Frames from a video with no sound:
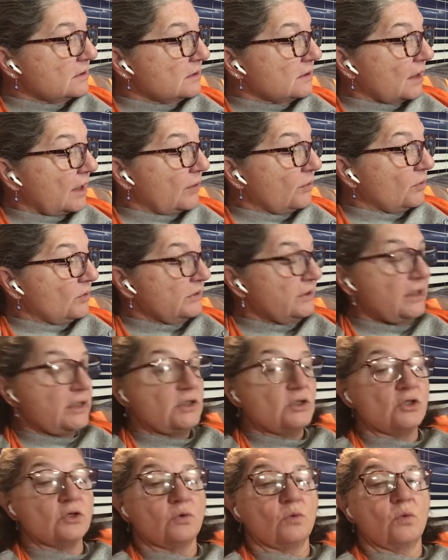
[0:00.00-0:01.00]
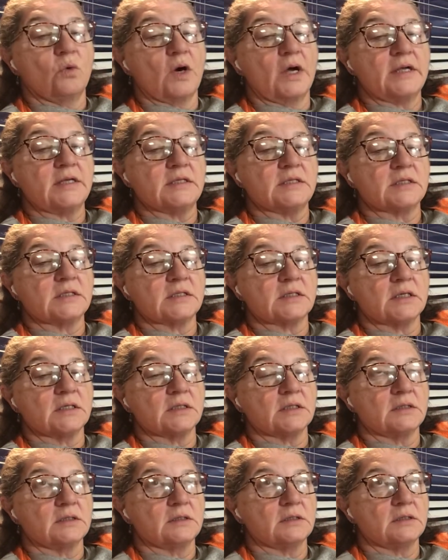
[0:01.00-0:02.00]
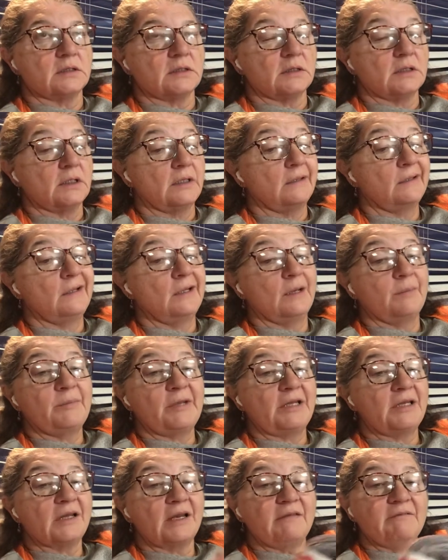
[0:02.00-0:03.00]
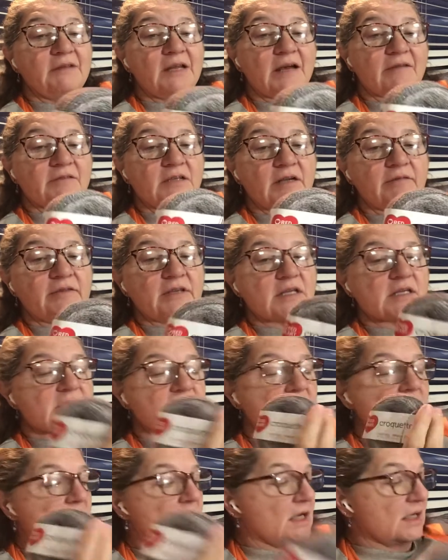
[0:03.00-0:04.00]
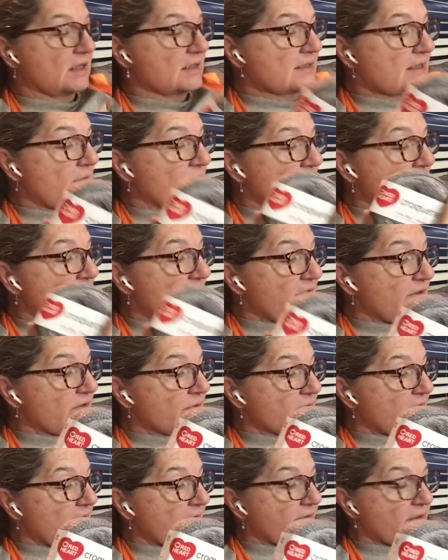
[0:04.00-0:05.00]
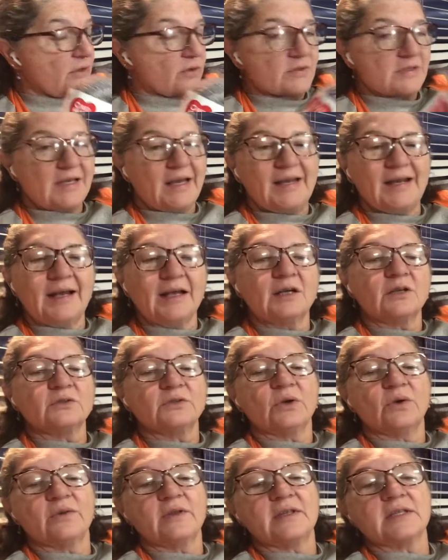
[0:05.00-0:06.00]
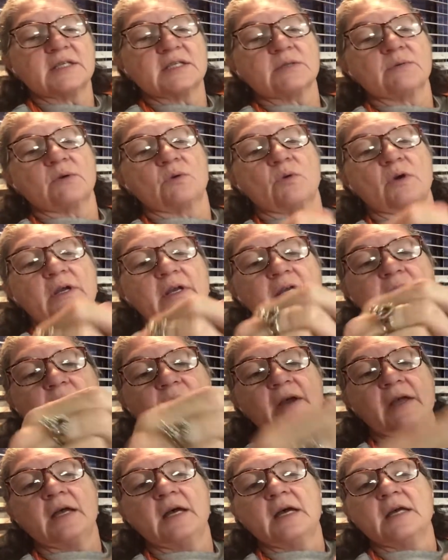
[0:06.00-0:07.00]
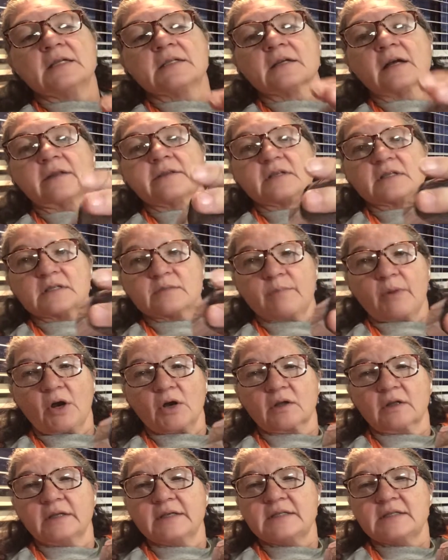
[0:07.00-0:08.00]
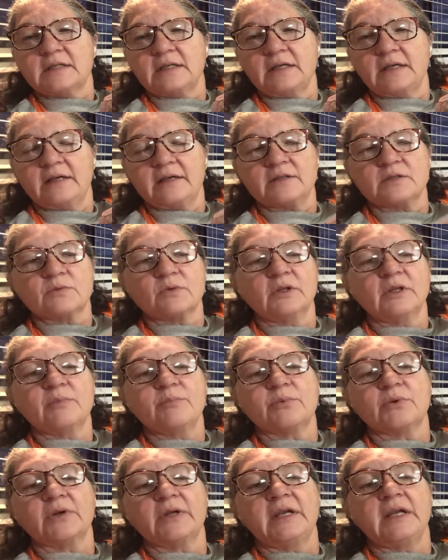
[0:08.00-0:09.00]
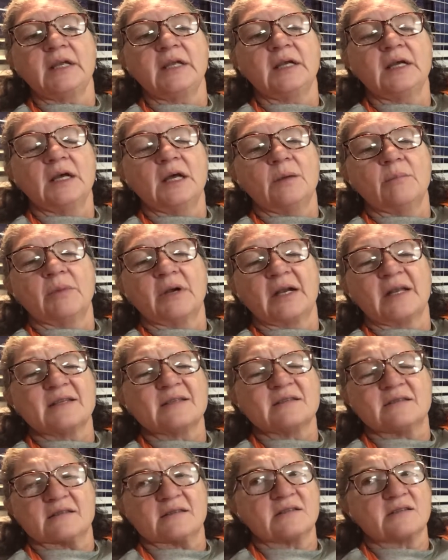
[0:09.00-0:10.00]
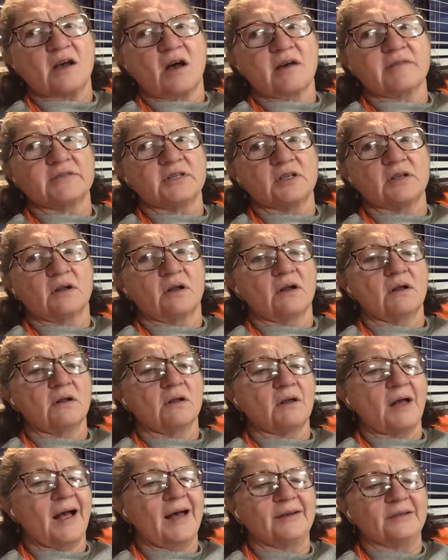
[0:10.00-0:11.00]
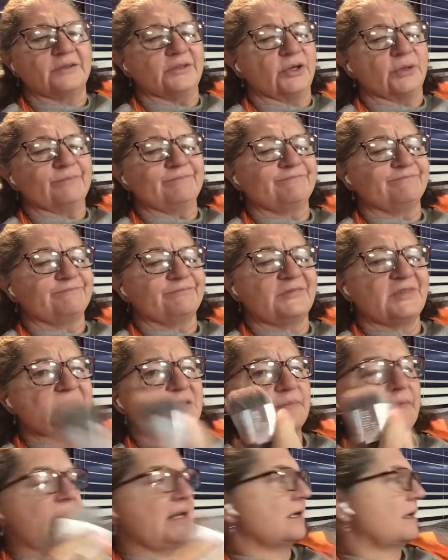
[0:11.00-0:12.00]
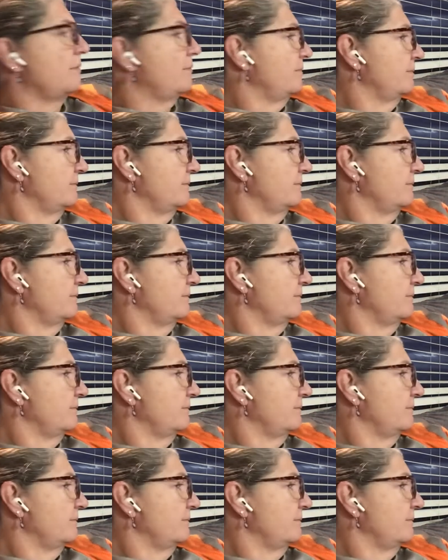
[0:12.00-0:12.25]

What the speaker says: I will need twice. Yeah, I may not even have enough of this because I would need 3 of those. And I don't know that this would work anyway. It's got the sparklies in it. It's really pretty, but it isn't soft at all. I don't know. This may not,